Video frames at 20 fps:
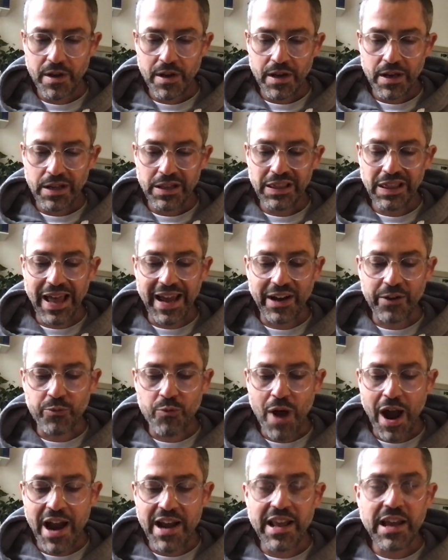like
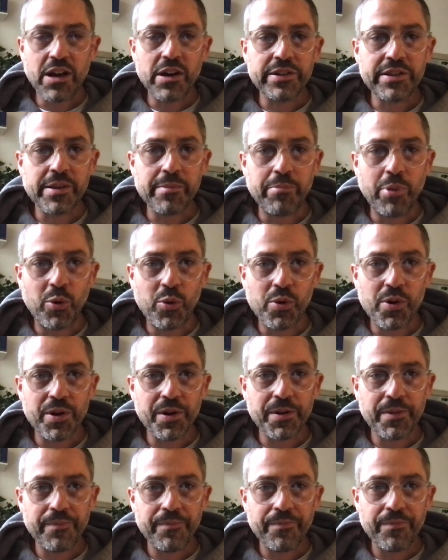writing on the board,
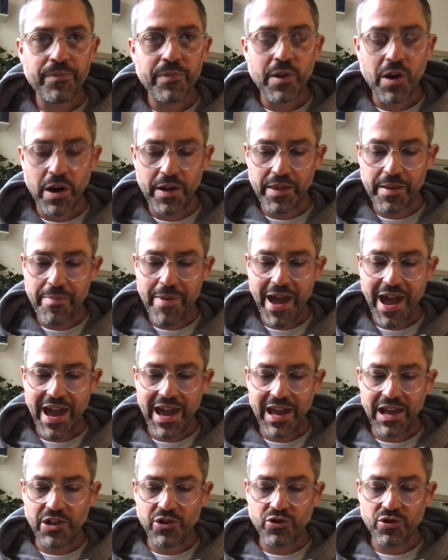on the
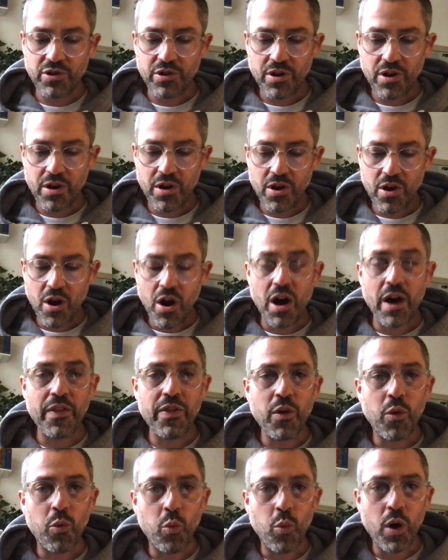page, on the
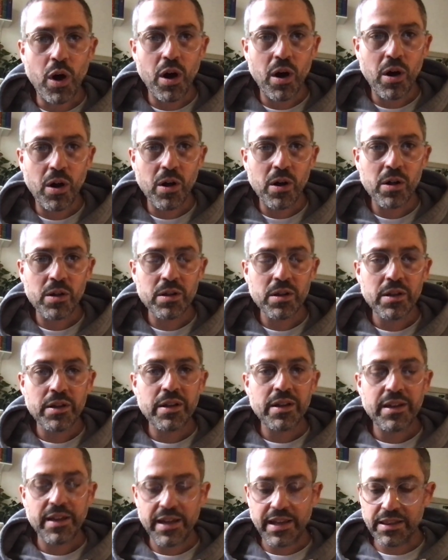wall
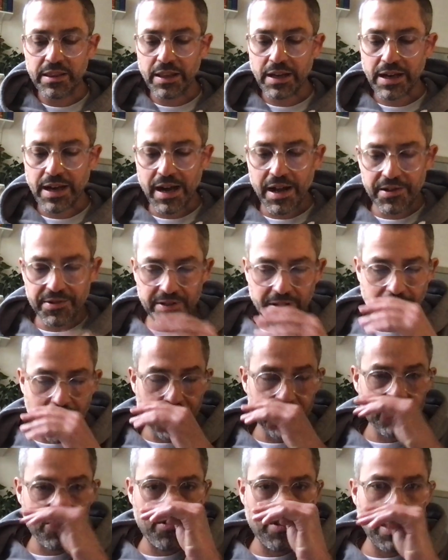in Lacan's
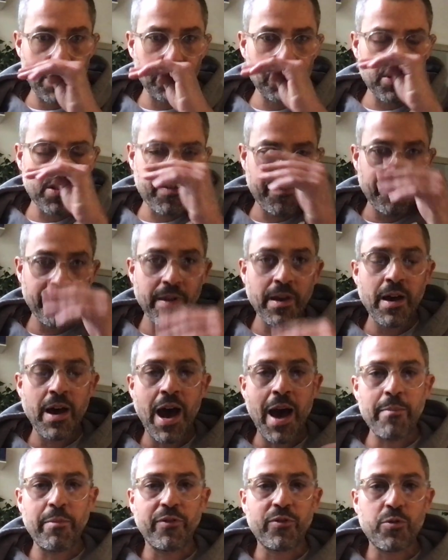lecture notes.
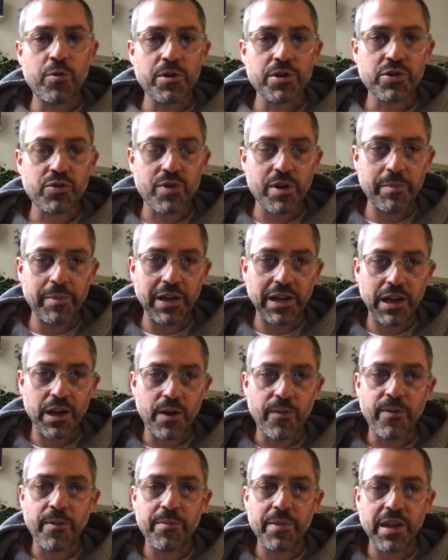I'm, of course, cribbing here
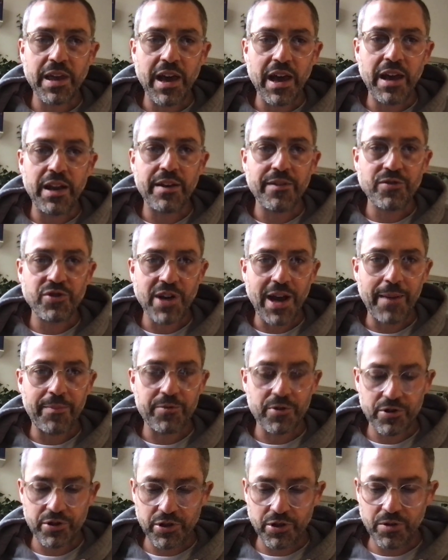from the end of chapter
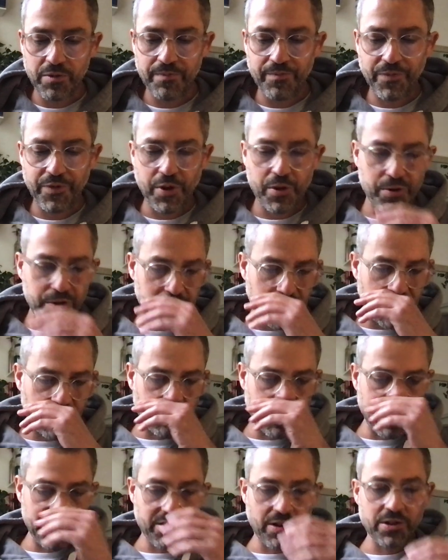2, 13, when he
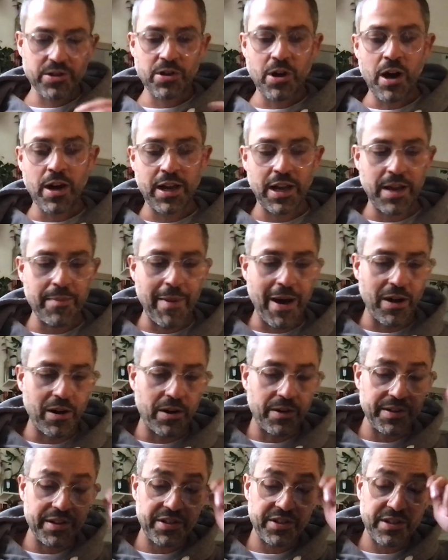starts talking about all
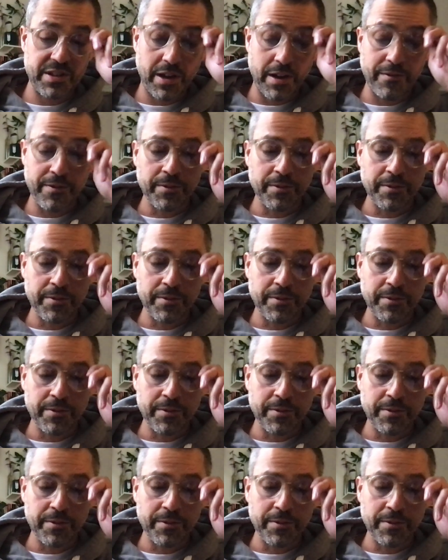this stuff.